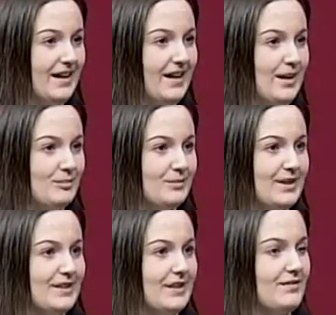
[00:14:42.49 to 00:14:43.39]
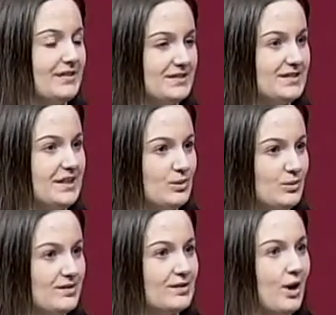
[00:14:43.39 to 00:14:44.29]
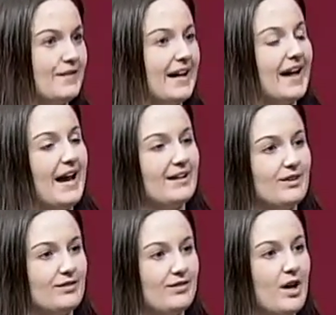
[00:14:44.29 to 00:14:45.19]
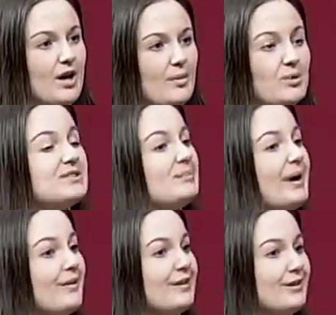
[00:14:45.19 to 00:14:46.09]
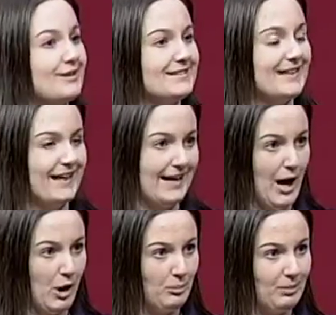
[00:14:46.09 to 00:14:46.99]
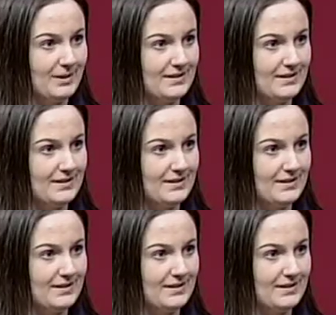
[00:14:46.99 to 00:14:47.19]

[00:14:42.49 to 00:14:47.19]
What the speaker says: And if it's a sexual assault, that kind of puts a barrier to getting help.